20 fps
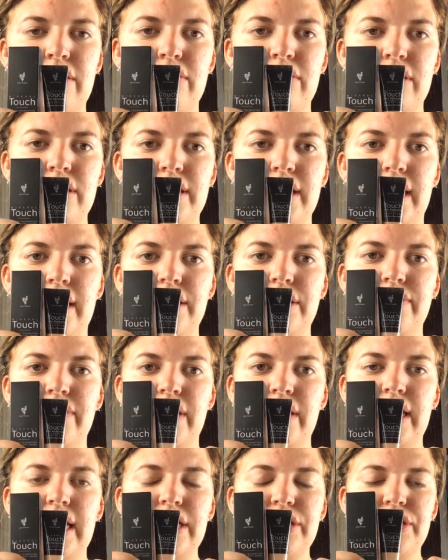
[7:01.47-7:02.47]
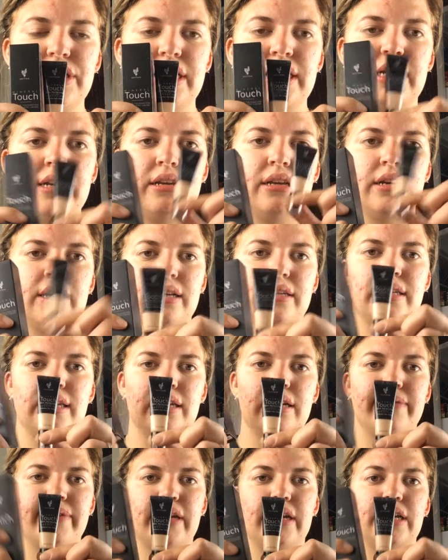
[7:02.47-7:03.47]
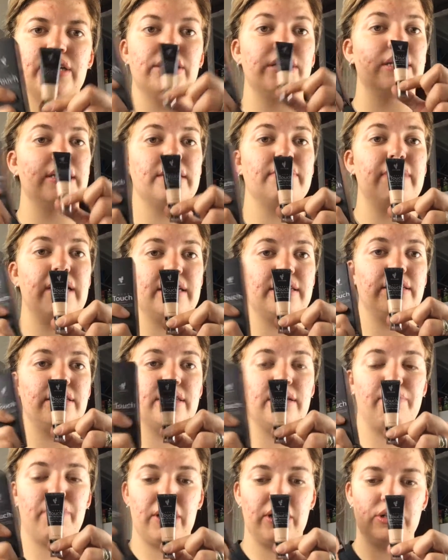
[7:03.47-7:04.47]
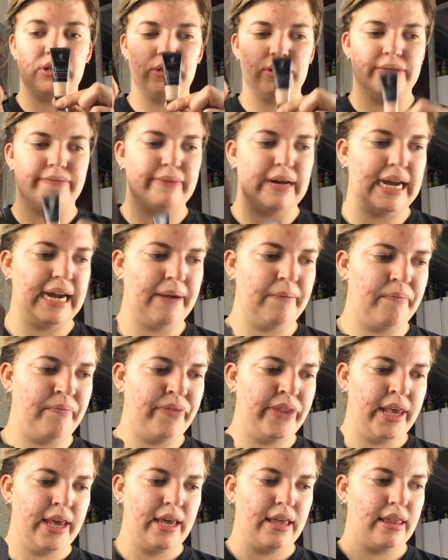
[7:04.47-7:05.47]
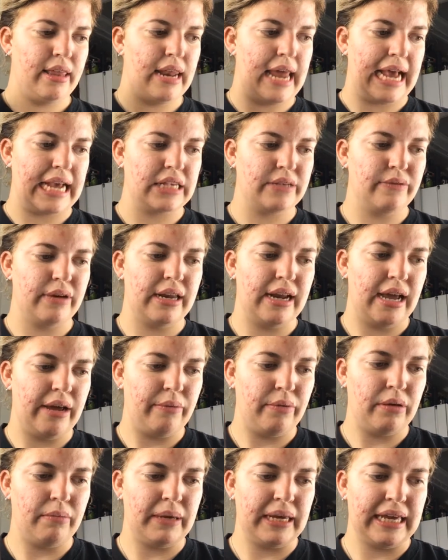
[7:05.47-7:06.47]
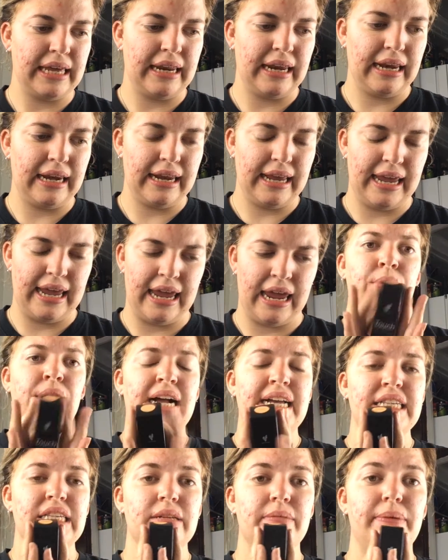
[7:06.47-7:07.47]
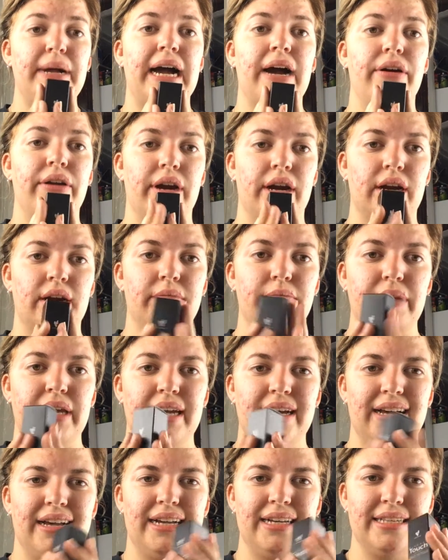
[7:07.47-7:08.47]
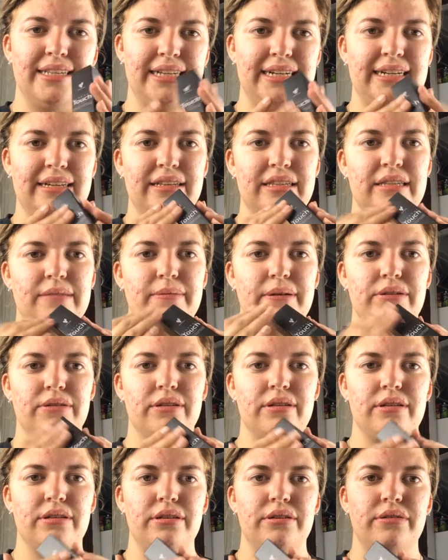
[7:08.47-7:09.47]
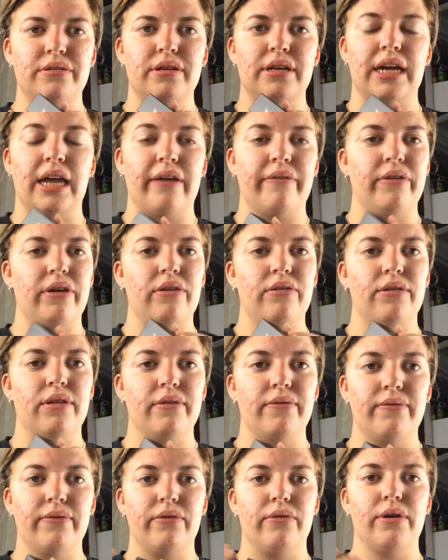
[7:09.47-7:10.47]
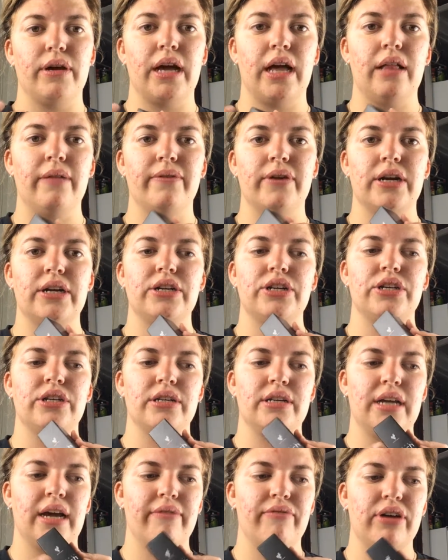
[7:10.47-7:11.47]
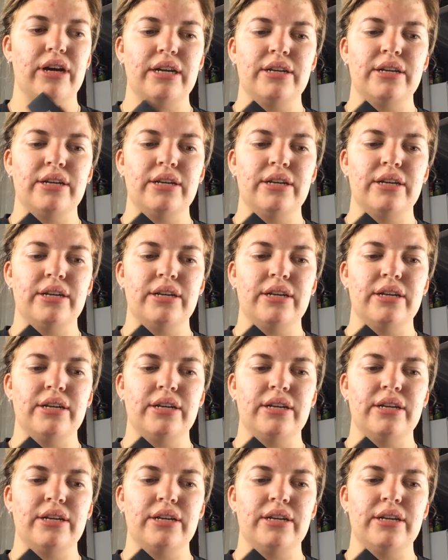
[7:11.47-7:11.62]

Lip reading: Mineral Touch Foundation, Concealer Foundation. This is part 2 of mine. The next one, I will be getting a pressed powder because it's supposed to give you the full coverage.